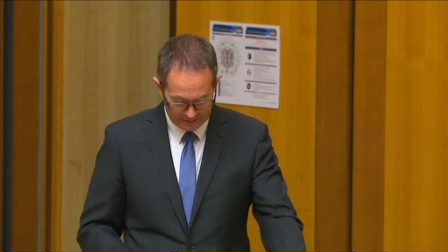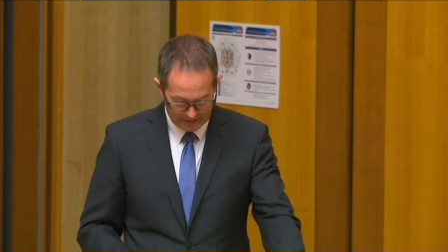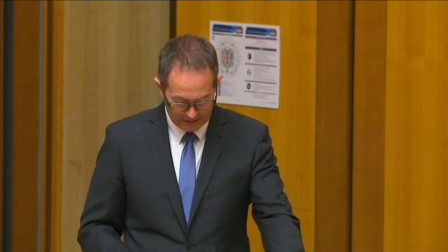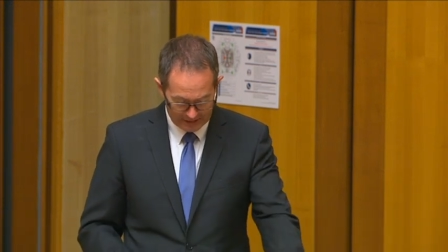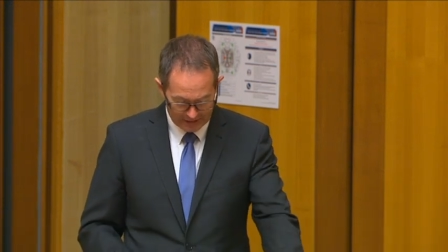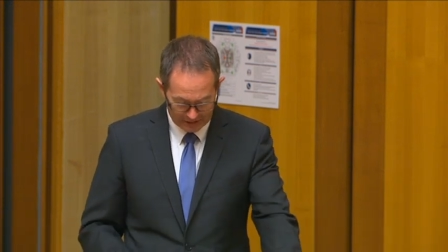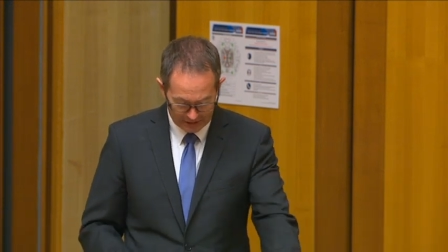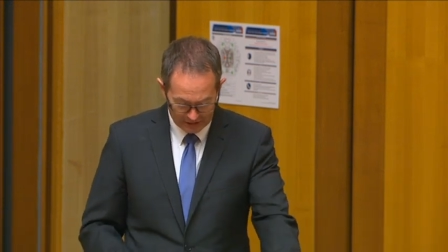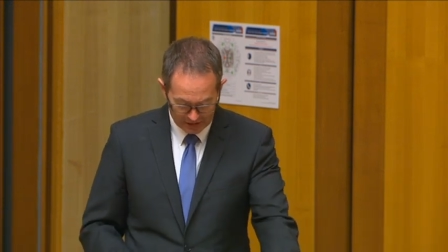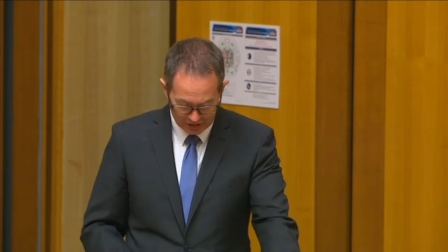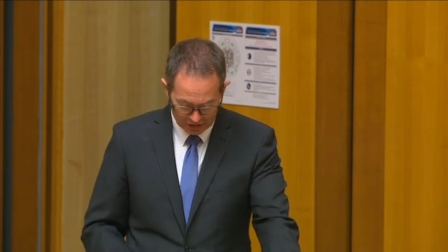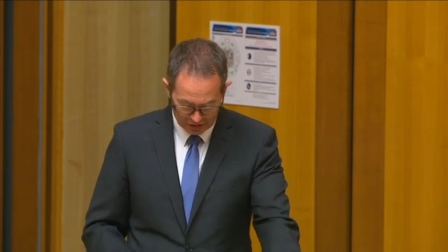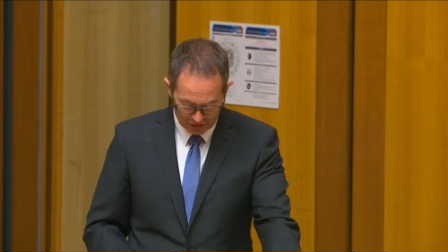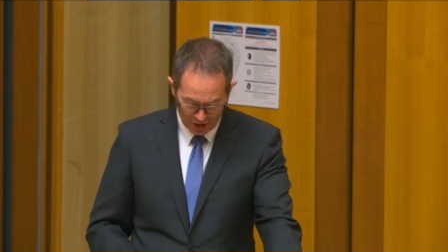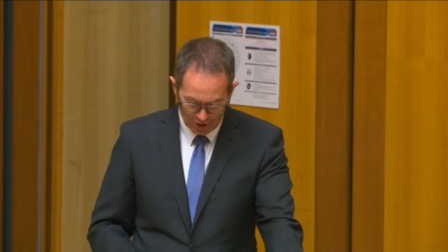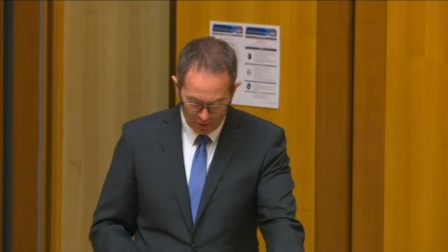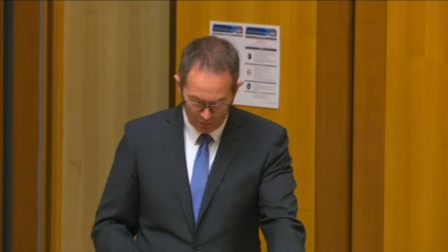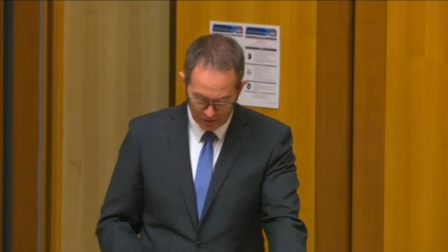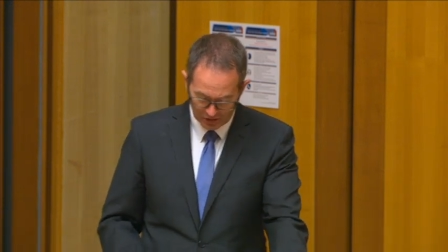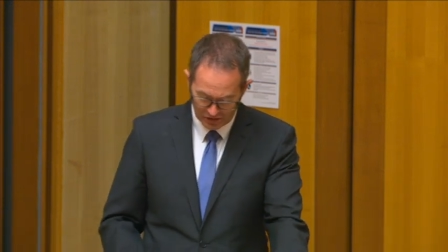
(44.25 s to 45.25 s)
in a
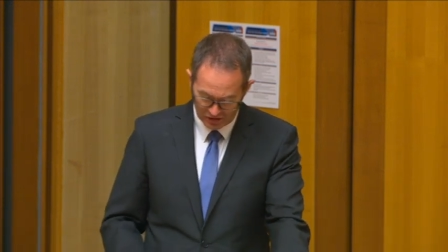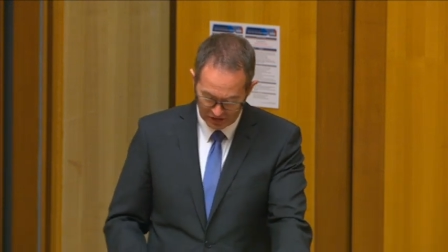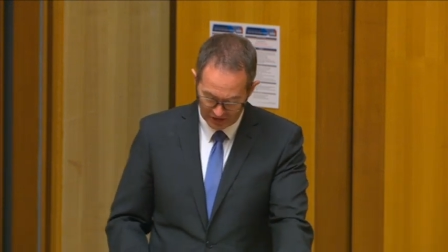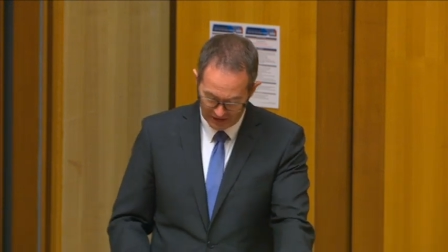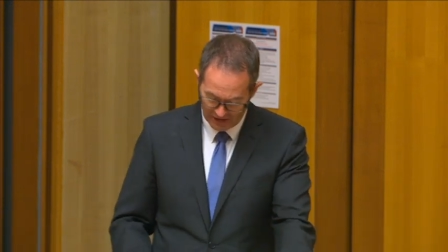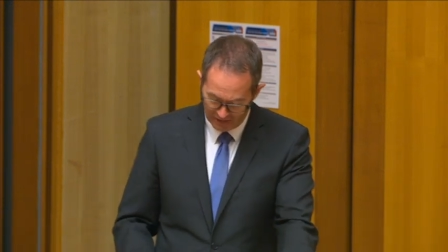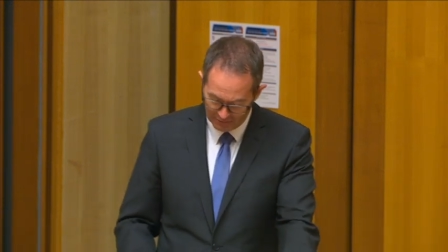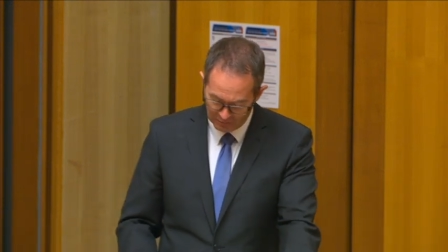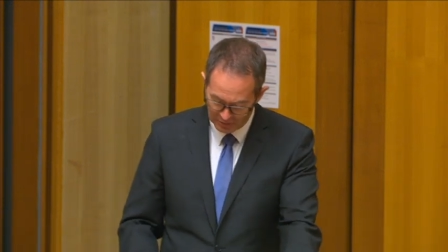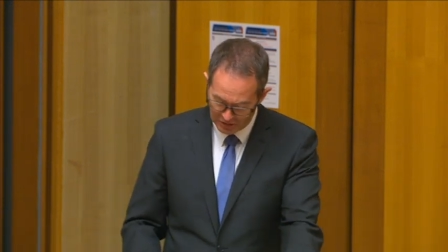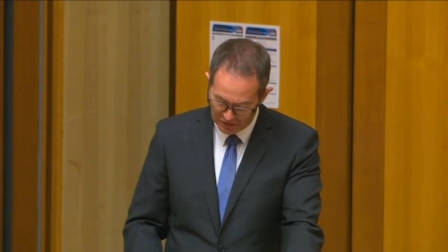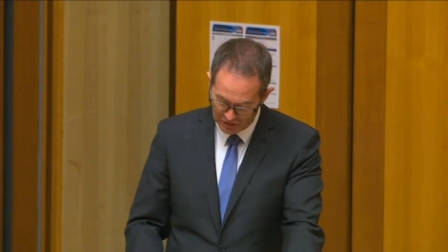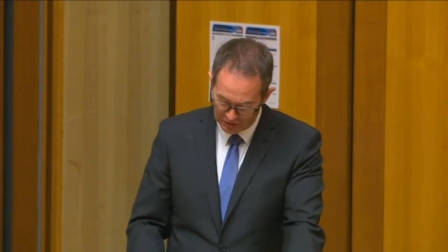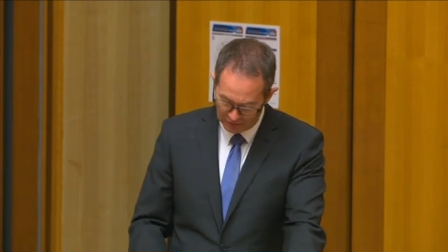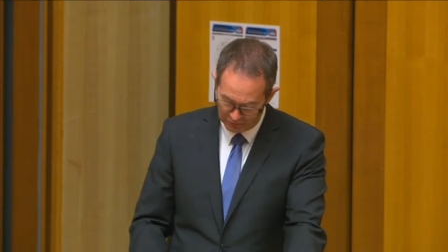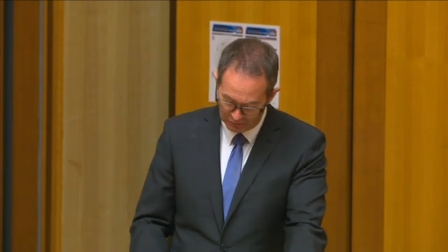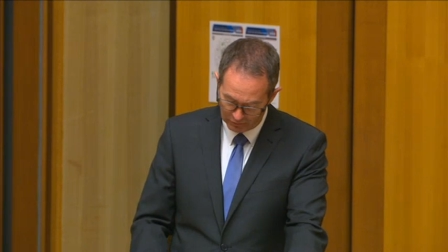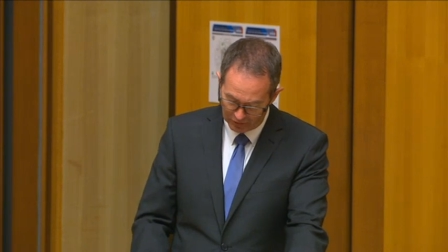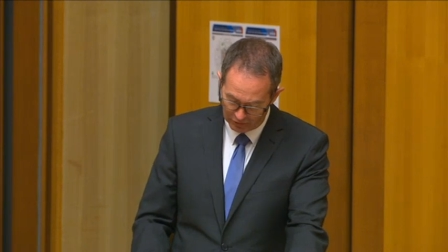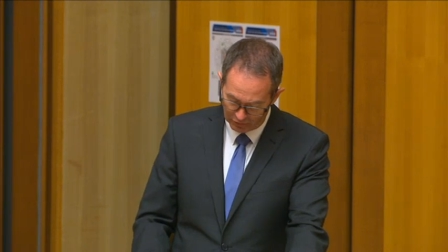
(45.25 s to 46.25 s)
coalition government
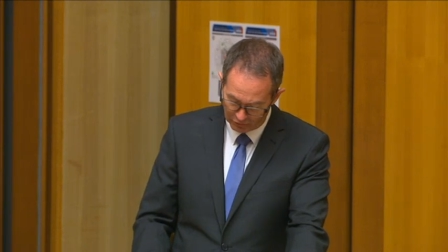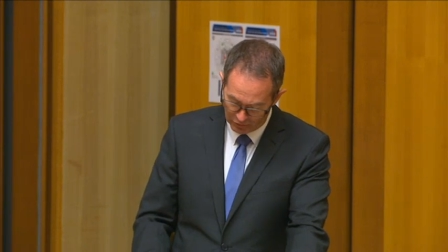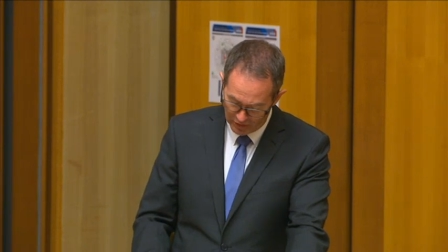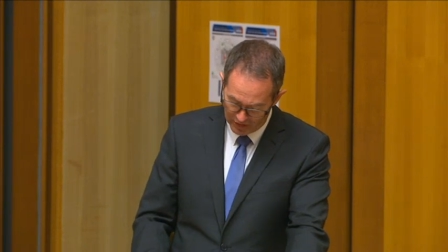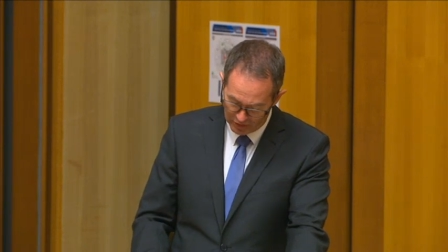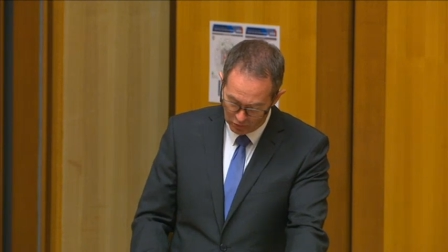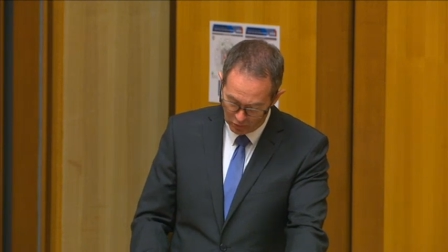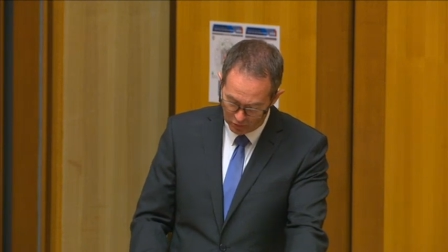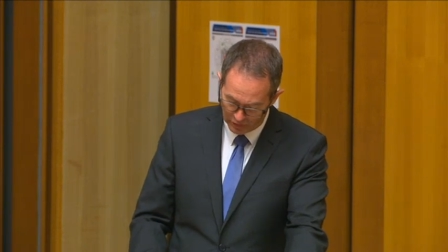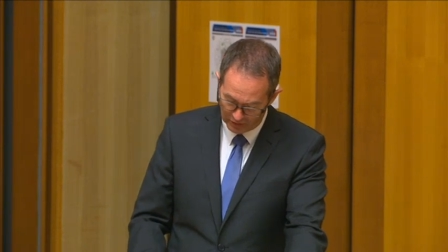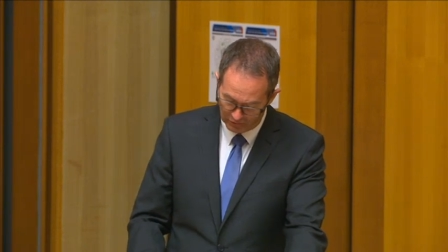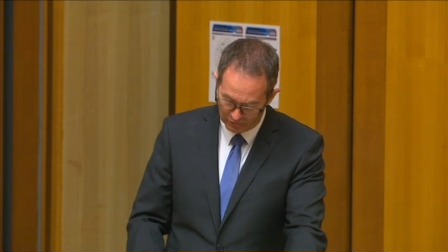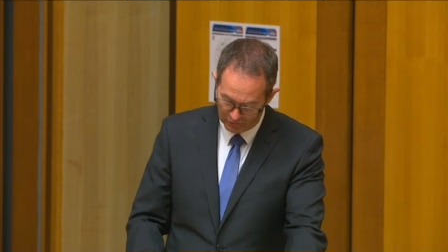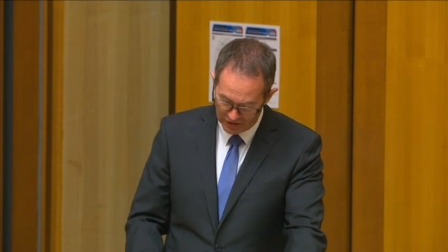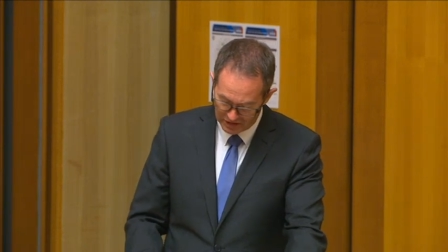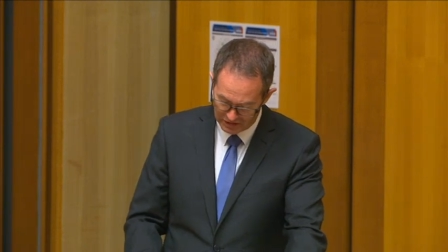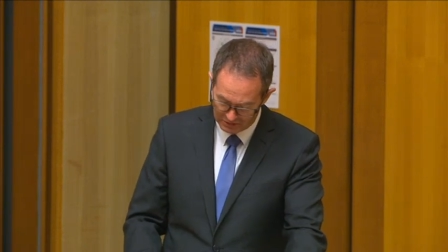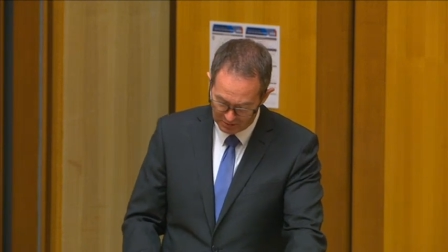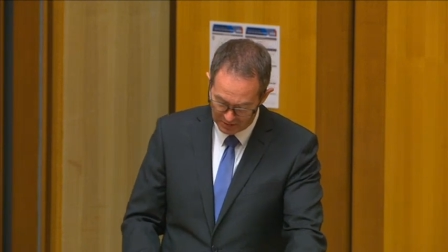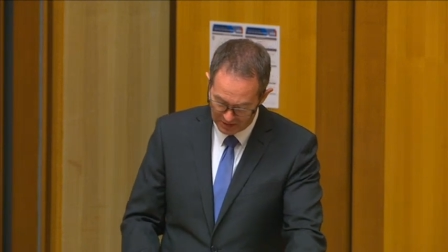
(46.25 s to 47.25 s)
delivering record
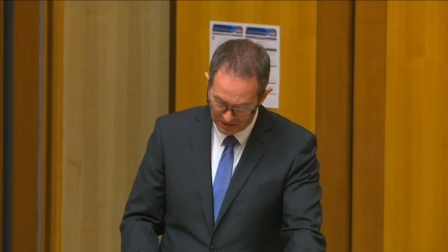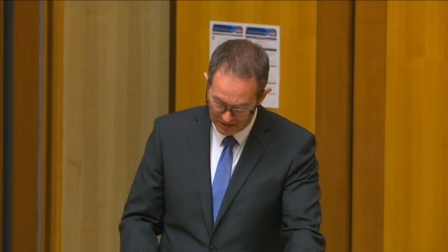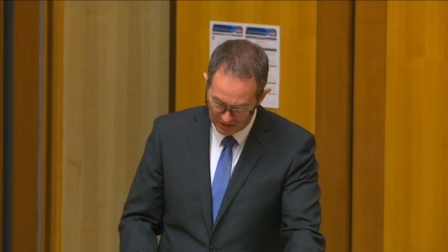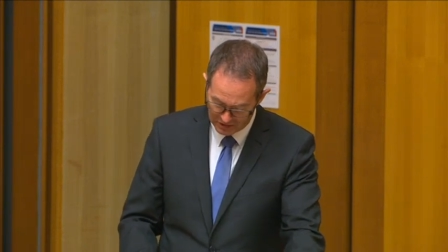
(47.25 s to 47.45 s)
investment